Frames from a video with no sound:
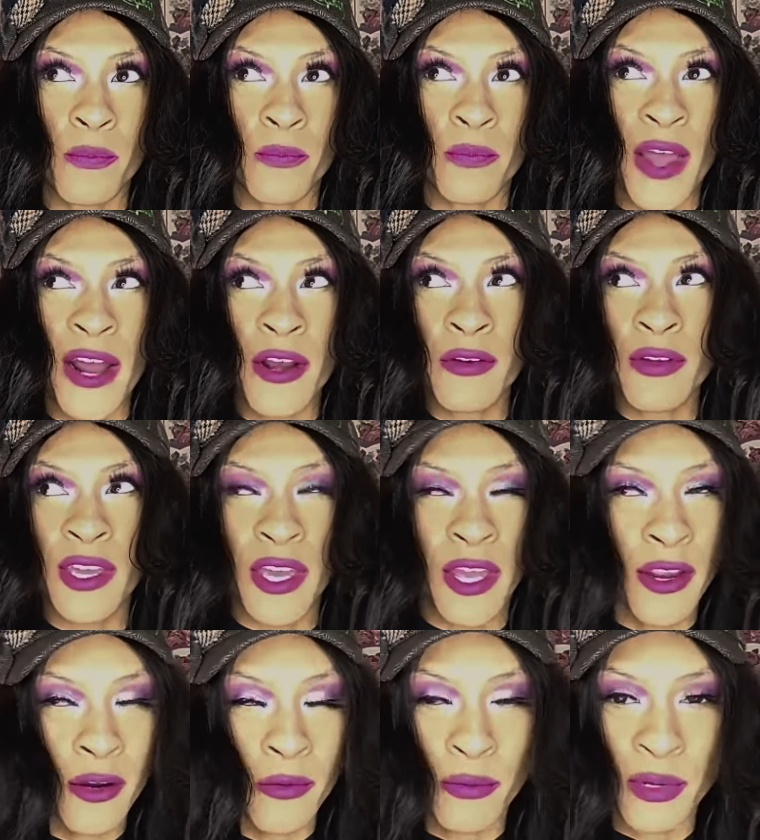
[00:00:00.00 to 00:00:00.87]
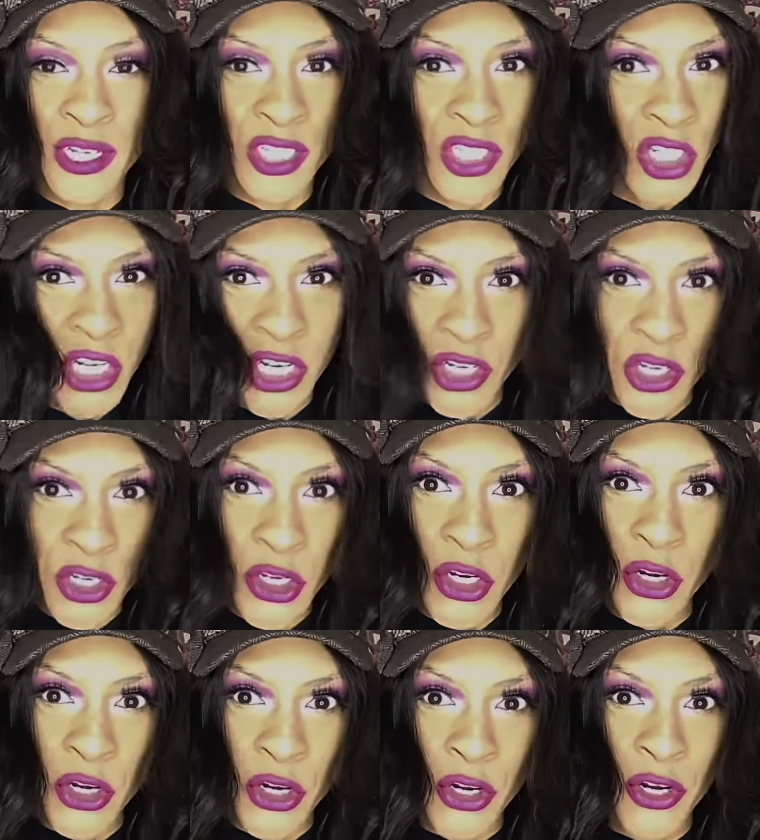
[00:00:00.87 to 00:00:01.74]
I don't care what
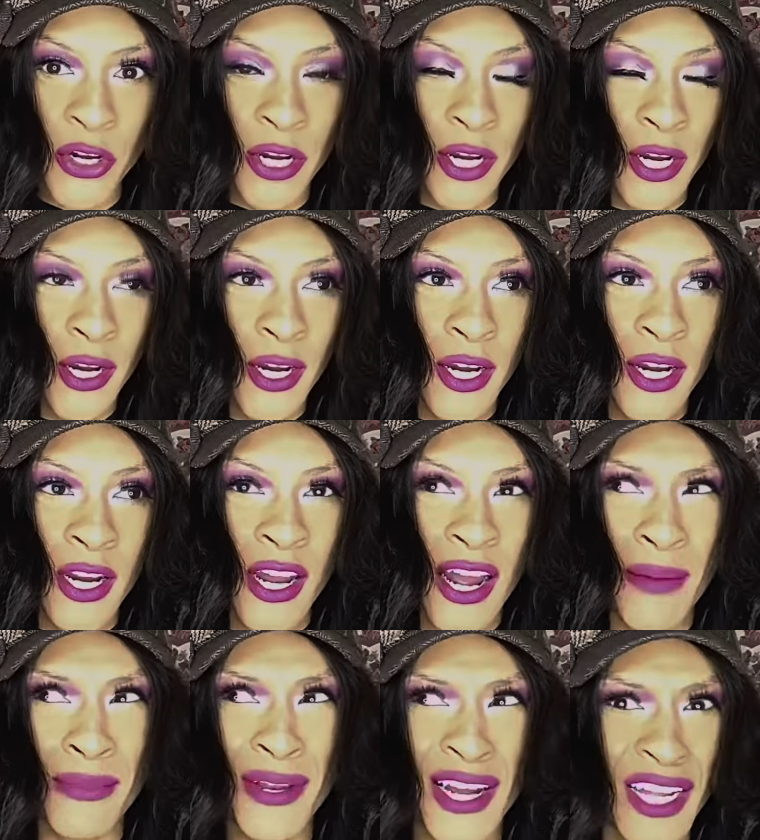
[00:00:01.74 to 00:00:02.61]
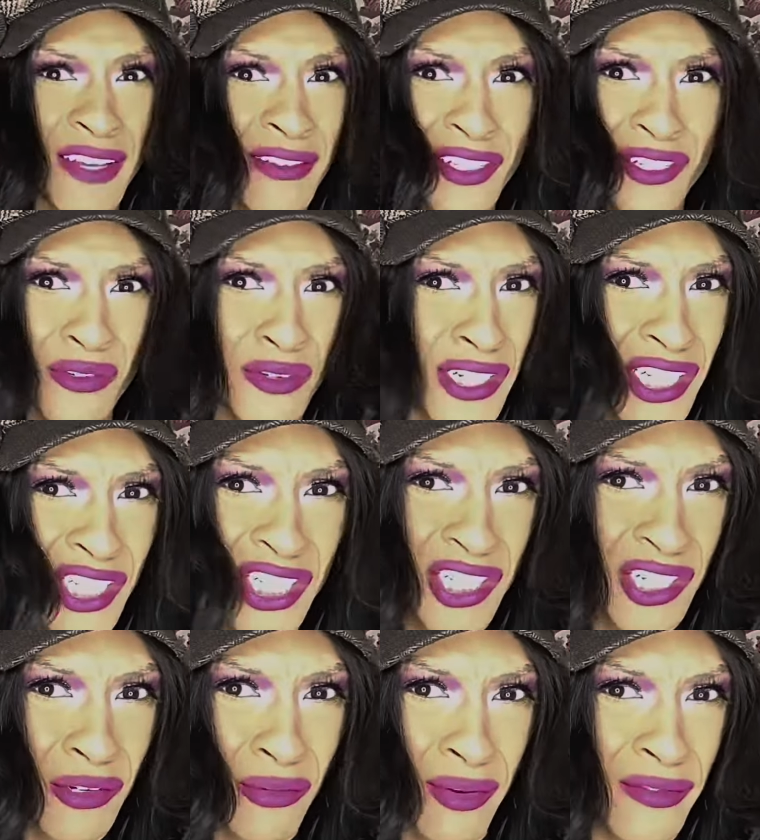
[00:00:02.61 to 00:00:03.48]
gender. I'm not even doing a
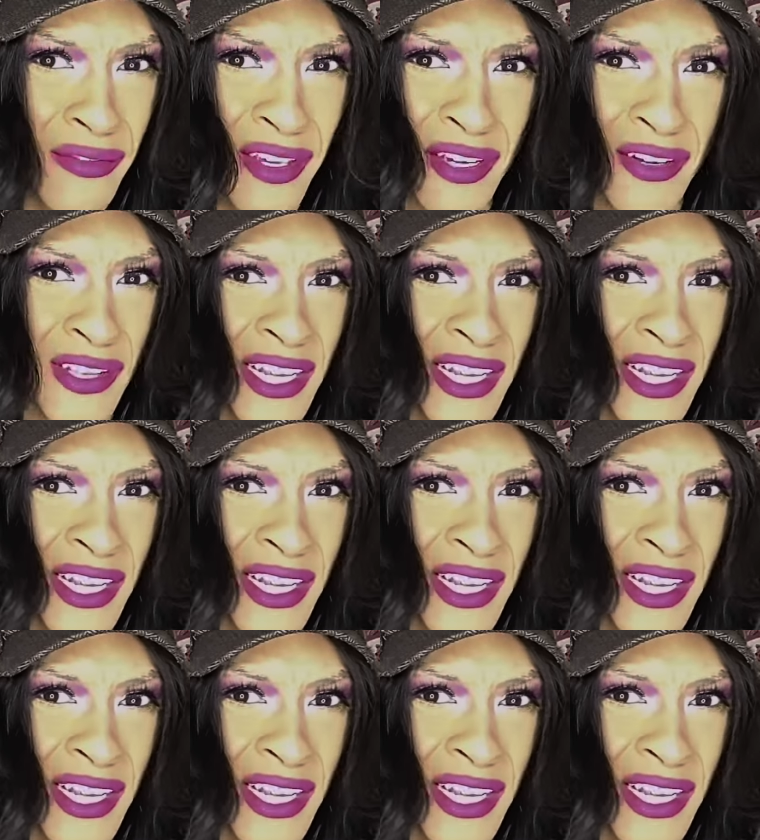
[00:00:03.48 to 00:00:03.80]
gender reveal.